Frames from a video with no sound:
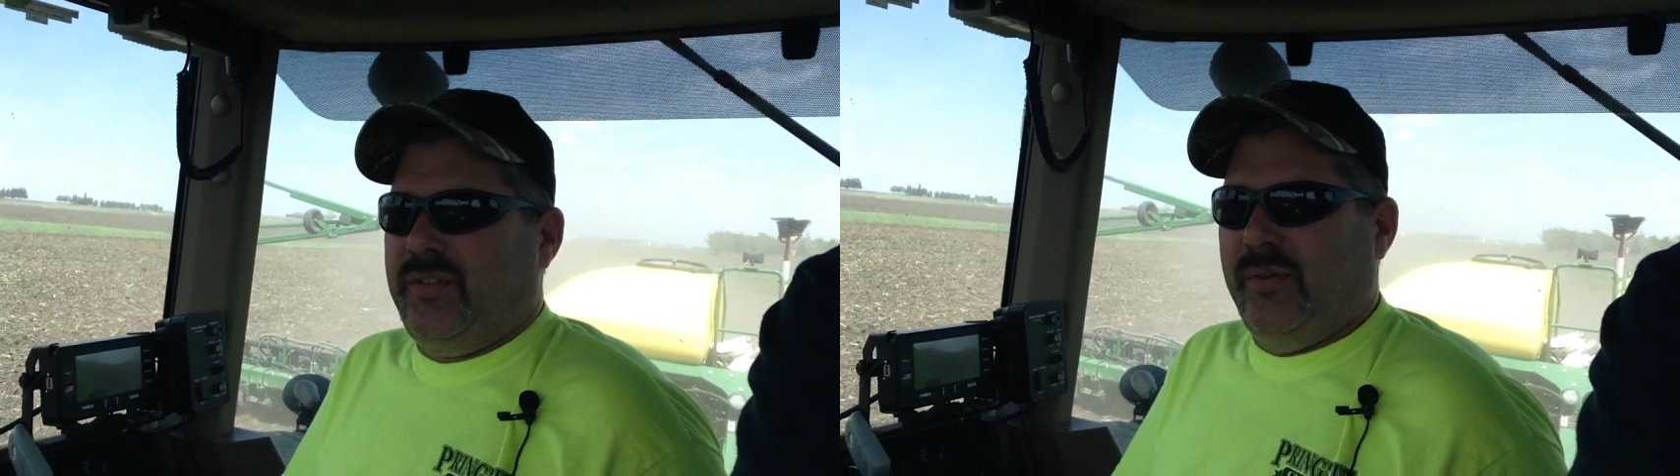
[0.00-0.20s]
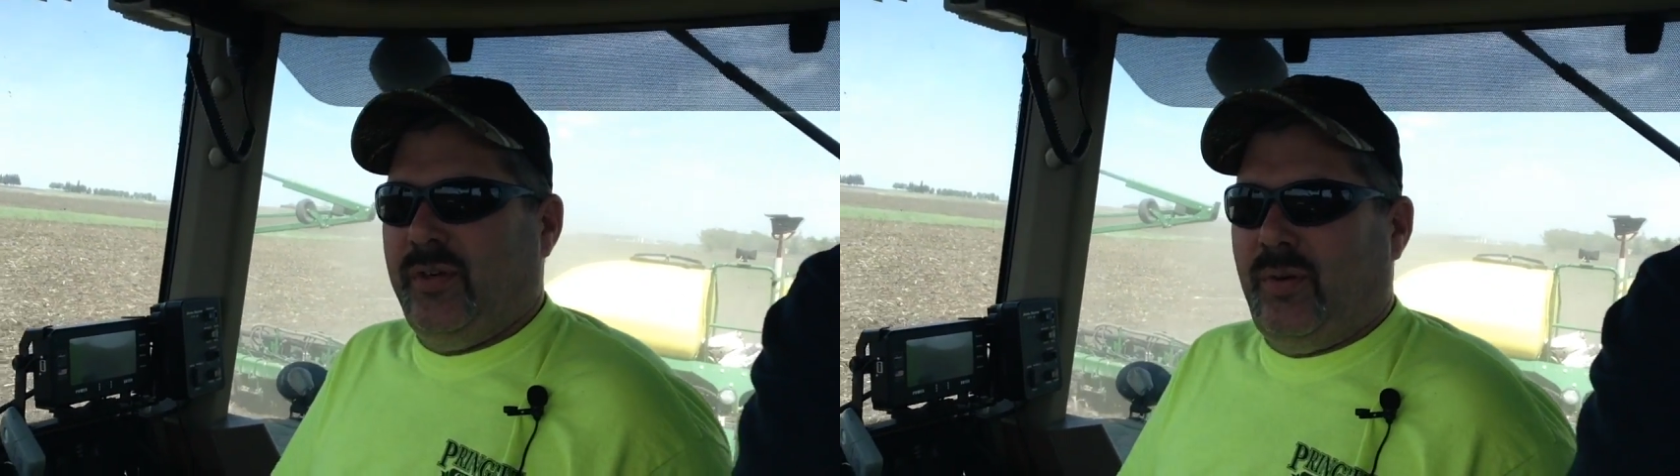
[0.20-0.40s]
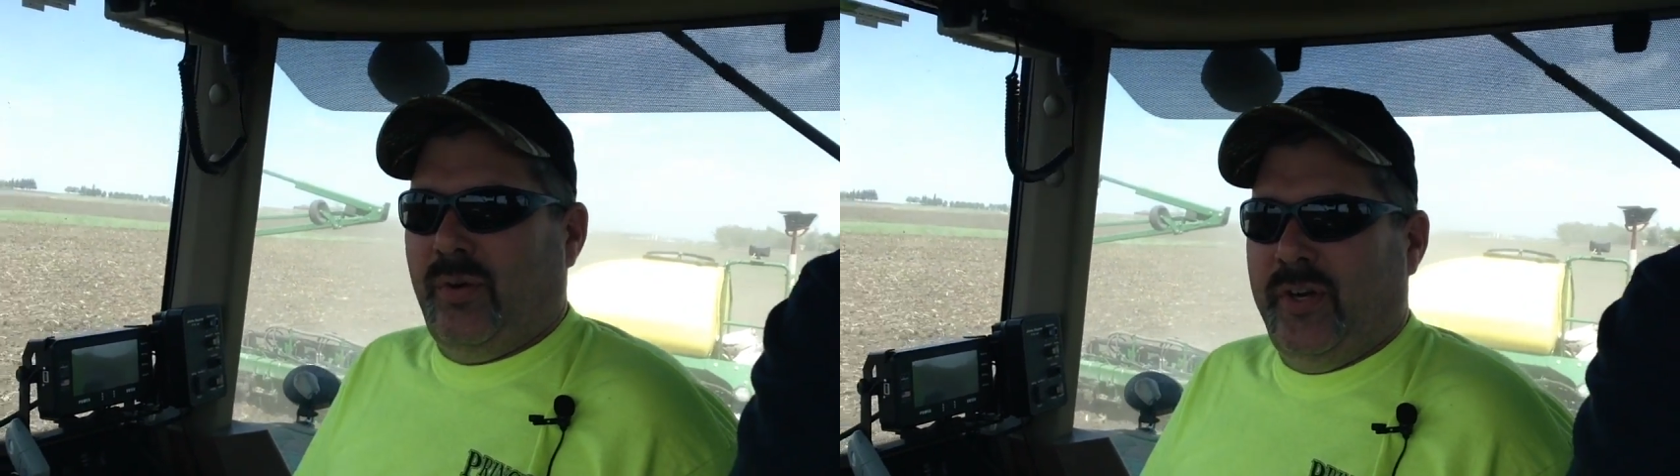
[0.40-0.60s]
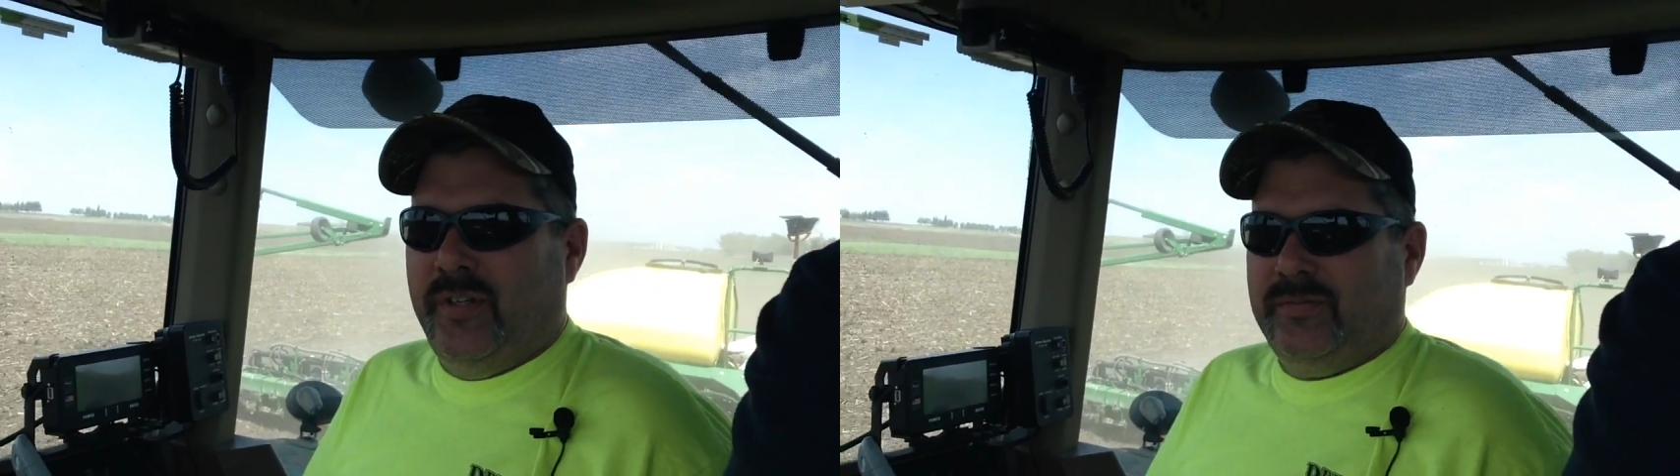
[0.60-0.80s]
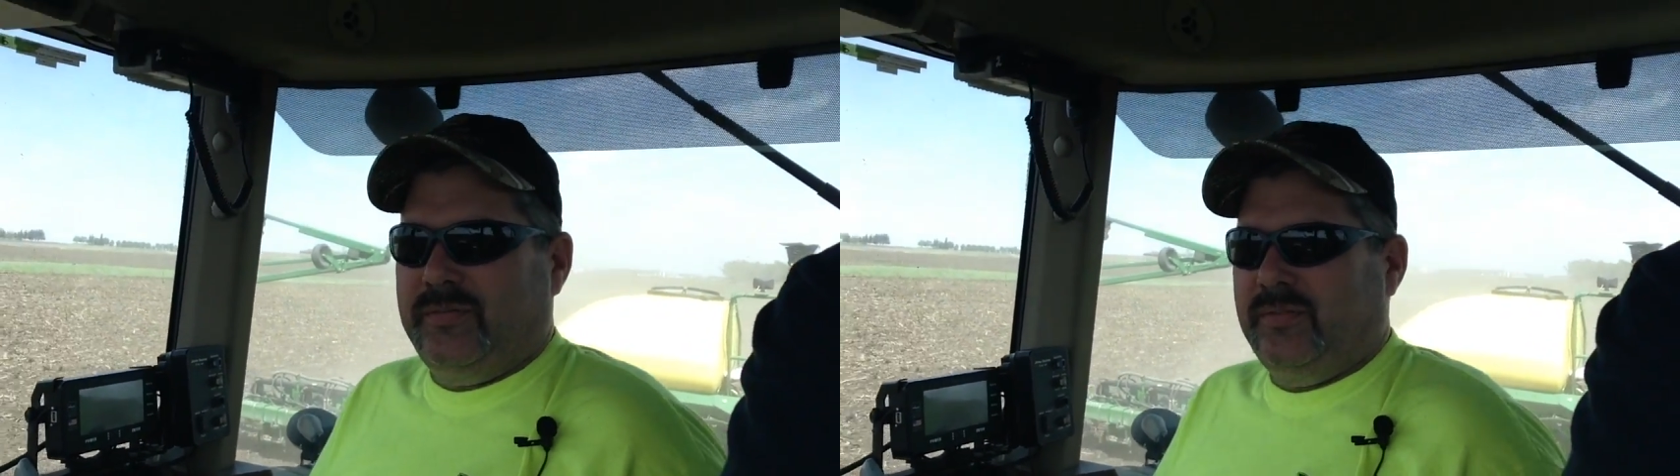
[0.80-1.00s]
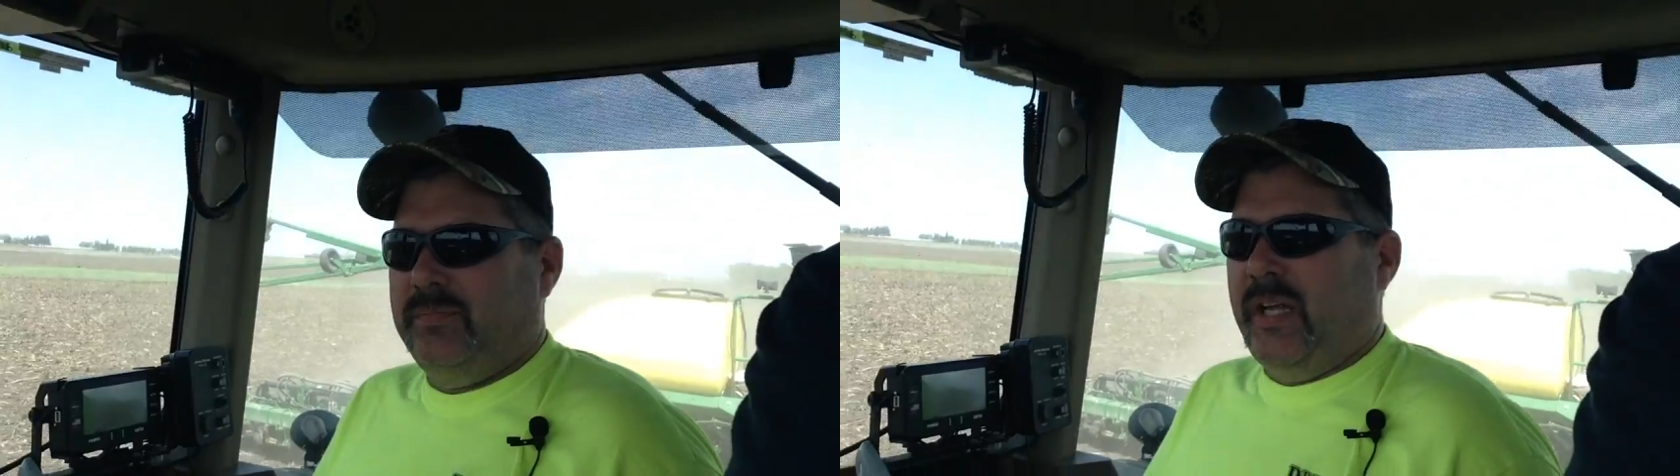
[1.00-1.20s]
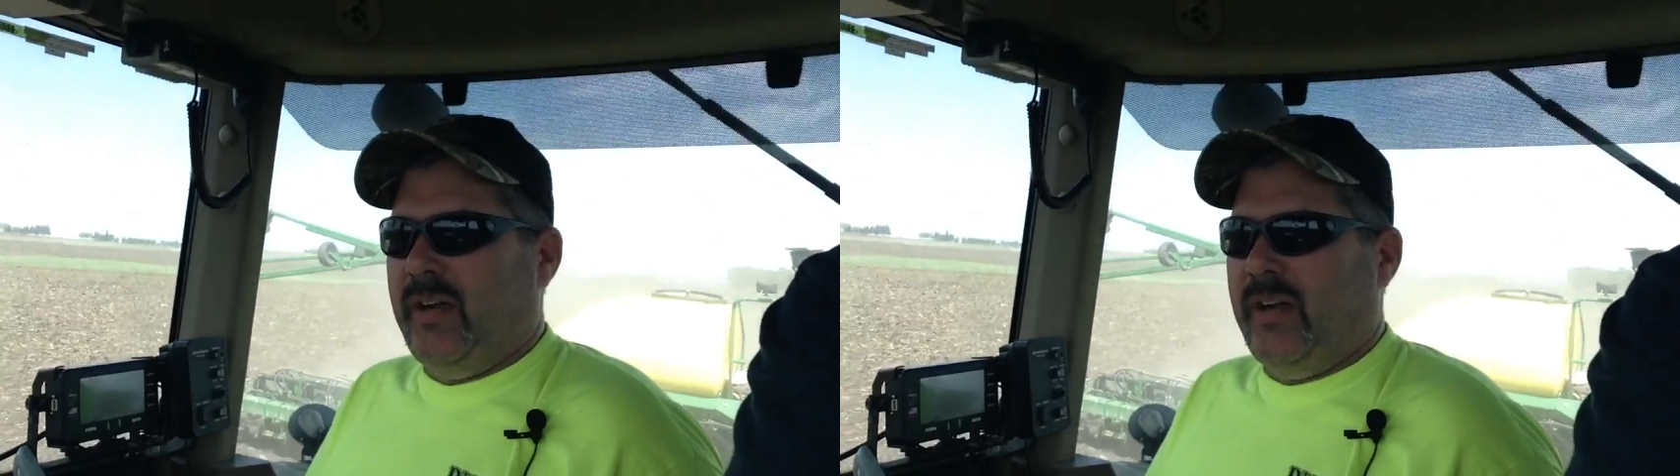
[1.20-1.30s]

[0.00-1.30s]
2 1/4,